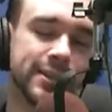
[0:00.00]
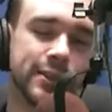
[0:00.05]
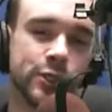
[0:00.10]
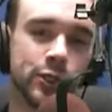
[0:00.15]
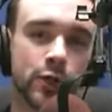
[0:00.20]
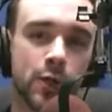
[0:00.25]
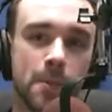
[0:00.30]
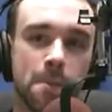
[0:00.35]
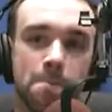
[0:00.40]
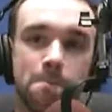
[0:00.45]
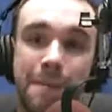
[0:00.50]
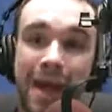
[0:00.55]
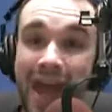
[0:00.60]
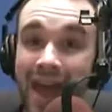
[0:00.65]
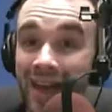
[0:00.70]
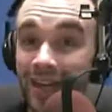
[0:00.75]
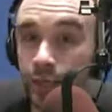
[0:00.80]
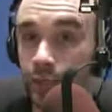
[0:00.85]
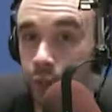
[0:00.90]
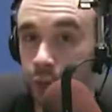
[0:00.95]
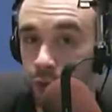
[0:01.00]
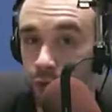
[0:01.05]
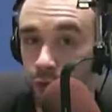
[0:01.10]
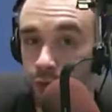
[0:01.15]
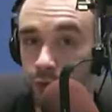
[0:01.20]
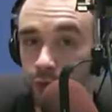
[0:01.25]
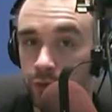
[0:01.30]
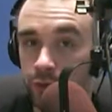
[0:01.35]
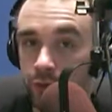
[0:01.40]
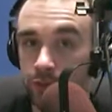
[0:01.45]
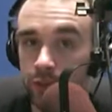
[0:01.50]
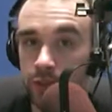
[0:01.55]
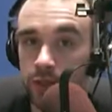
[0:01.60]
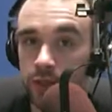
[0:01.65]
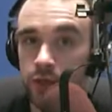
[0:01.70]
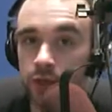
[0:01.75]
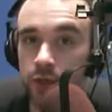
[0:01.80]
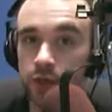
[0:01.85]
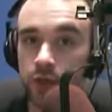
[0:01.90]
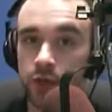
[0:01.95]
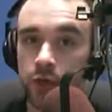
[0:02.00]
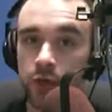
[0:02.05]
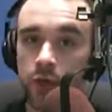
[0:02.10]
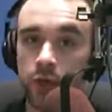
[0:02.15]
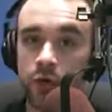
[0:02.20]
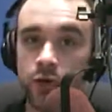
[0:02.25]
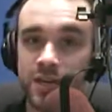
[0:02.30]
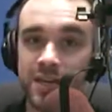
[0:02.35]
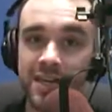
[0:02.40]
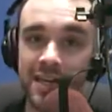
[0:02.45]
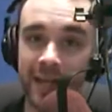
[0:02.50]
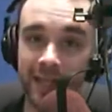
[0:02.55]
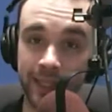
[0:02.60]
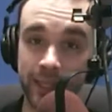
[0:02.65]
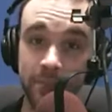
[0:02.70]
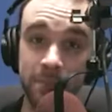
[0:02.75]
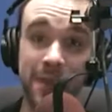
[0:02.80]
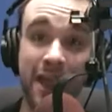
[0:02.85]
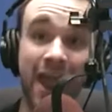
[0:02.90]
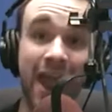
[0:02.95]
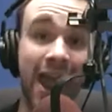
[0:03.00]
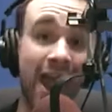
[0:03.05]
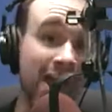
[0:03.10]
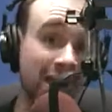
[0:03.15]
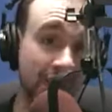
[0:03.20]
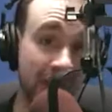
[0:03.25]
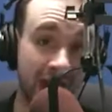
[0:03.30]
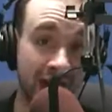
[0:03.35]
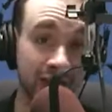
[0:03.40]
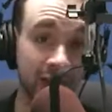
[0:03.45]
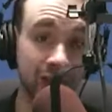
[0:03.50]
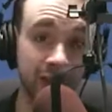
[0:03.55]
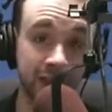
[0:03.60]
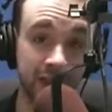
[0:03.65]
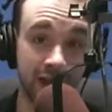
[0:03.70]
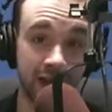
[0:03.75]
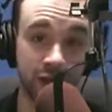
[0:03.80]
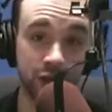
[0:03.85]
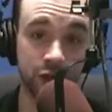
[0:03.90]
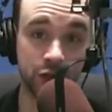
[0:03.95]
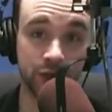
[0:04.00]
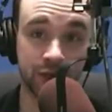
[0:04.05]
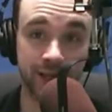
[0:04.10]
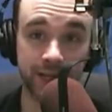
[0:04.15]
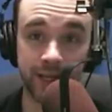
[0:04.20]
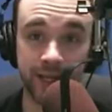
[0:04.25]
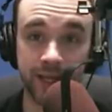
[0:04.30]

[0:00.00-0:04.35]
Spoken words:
the term "bad dudes"? Get them the hell out of this country.